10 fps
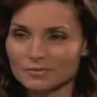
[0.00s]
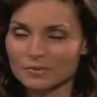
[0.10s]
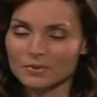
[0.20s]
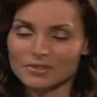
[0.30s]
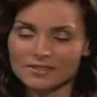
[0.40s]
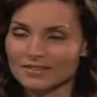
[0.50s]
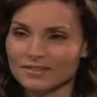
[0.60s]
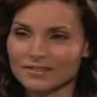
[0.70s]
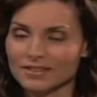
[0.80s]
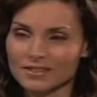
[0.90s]
Was it
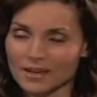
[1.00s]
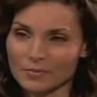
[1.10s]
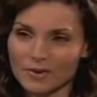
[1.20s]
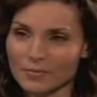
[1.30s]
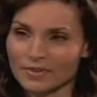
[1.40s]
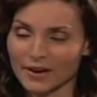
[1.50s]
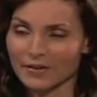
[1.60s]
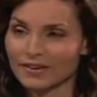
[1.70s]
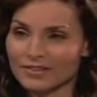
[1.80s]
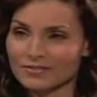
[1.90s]
the same way with
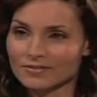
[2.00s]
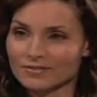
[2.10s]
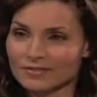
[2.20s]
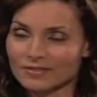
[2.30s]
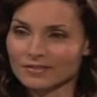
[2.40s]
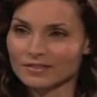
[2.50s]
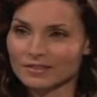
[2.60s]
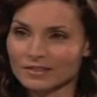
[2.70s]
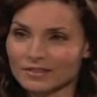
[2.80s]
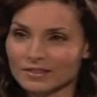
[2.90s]
Cara? It started out